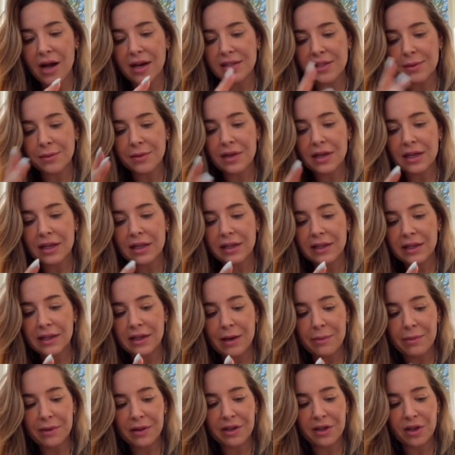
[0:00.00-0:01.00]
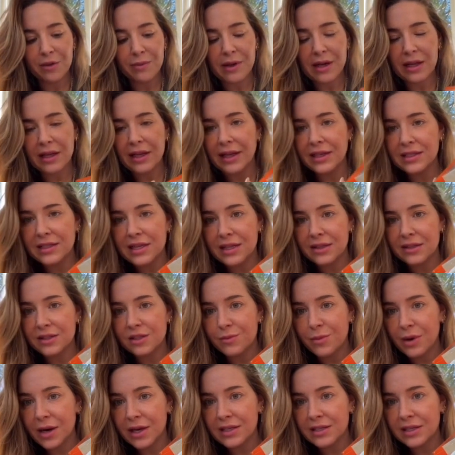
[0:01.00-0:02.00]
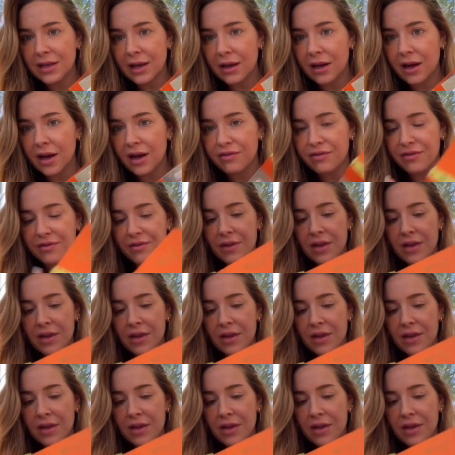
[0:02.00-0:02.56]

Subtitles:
I'm going to clean it up a little bit, like take this price tag off.